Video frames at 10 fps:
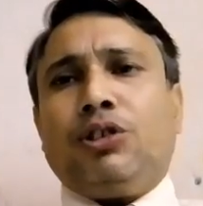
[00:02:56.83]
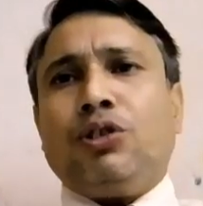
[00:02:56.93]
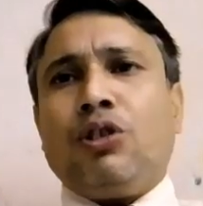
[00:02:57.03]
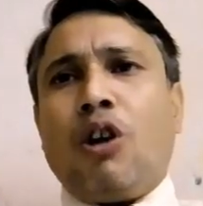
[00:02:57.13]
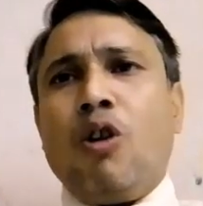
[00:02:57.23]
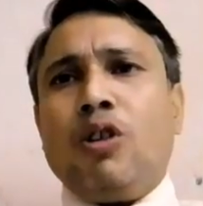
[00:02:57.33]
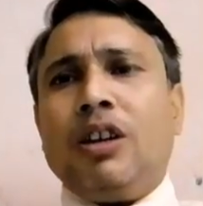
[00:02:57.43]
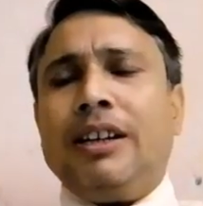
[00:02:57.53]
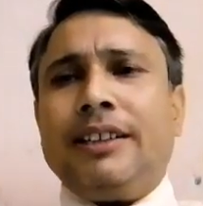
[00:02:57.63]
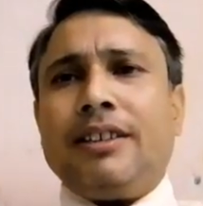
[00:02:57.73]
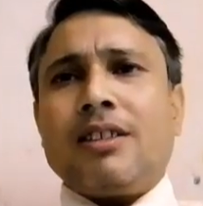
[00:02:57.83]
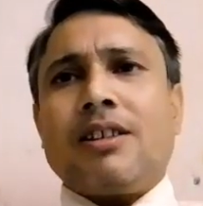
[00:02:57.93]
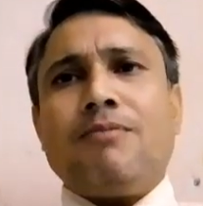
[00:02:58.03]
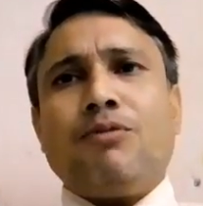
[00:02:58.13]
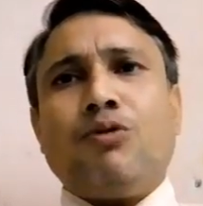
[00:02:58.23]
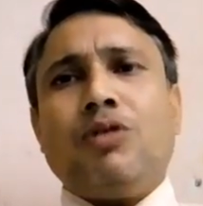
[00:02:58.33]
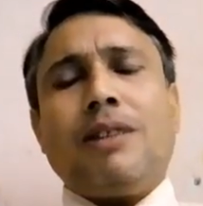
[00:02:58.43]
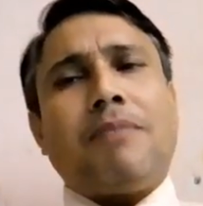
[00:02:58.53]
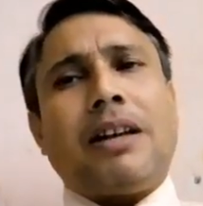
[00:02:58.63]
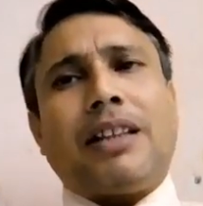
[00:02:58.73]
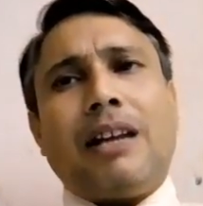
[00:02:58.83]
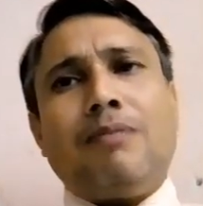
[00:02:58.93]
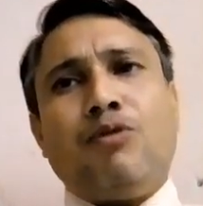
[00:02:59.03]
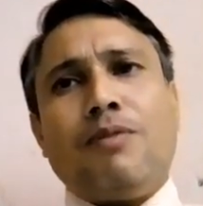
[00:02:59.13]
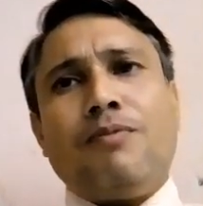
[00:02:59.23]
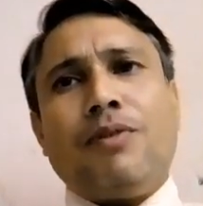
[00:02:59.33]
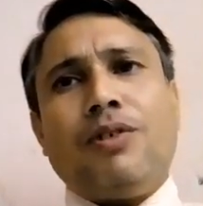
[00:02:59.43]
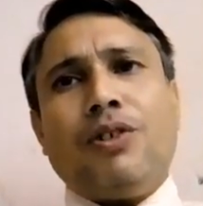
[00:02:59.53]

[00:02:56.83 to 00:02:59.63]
So now let us come to the Patalpuram.